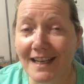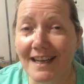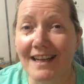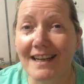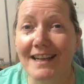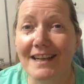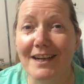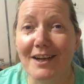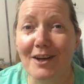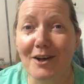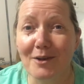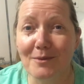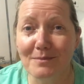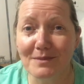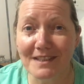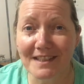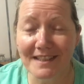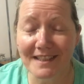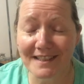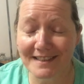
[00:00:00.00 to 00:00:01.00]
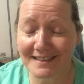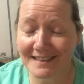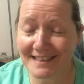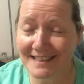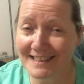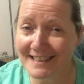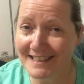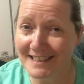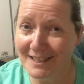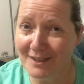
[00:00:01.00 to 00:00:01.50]
I hope to
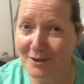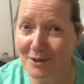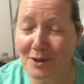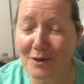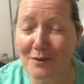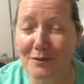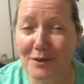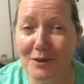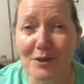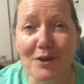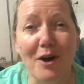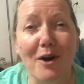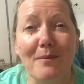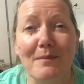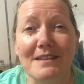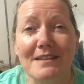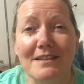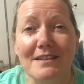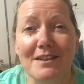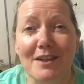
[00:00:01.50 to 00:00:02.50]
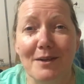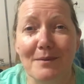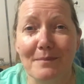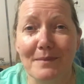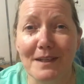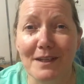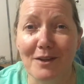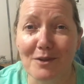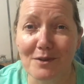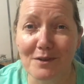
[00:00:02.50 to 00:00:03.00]
see all of your comments down
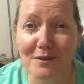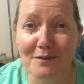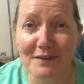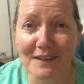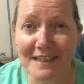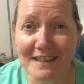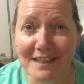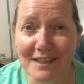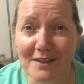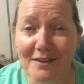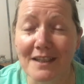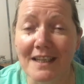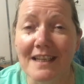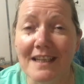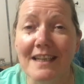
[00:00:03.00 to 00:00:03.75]
below the video.